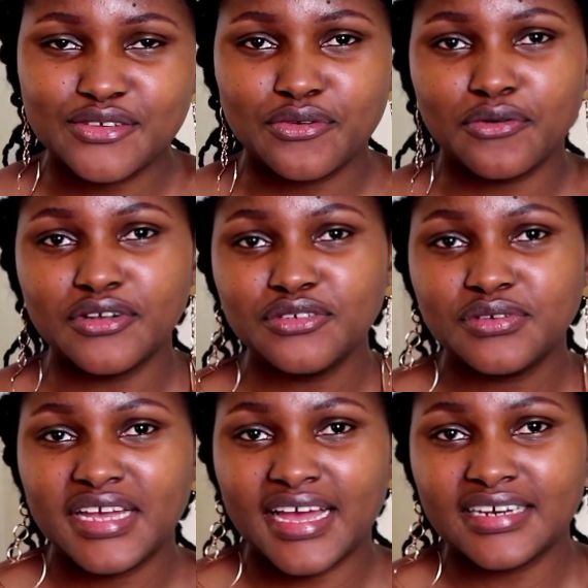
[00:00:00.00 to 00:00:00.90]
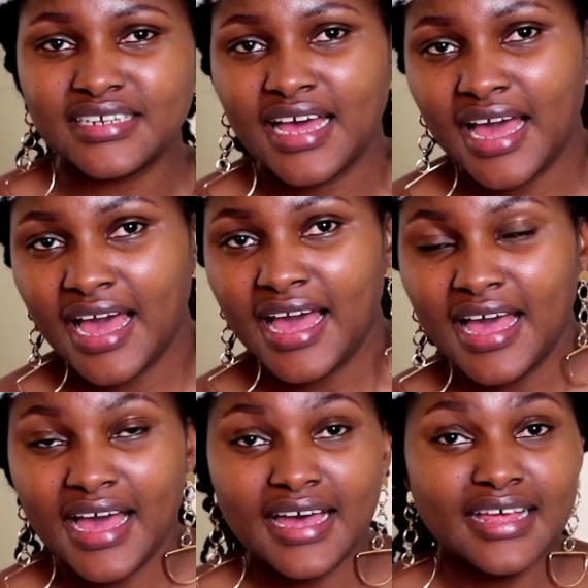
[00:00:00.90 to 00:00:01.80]
you want to get
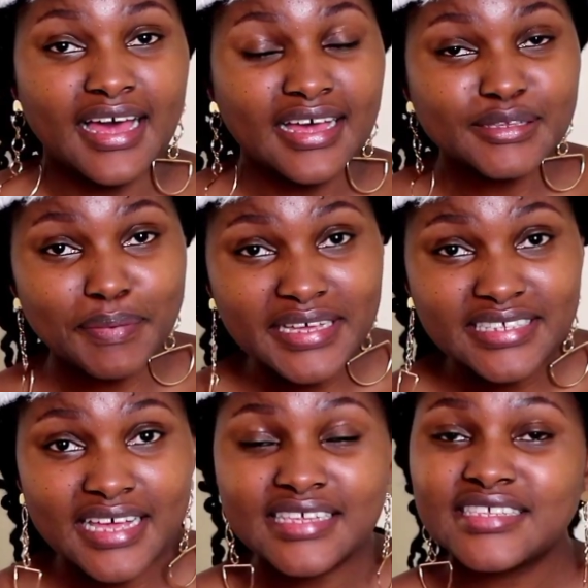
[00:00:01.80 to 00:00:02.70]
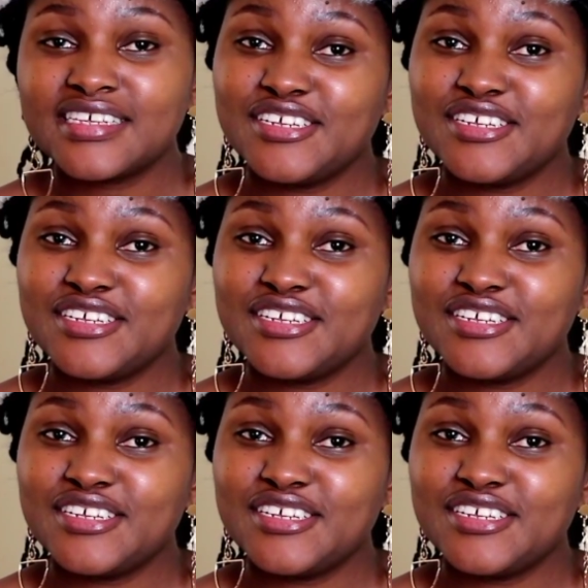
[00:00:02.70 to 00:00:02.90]
spices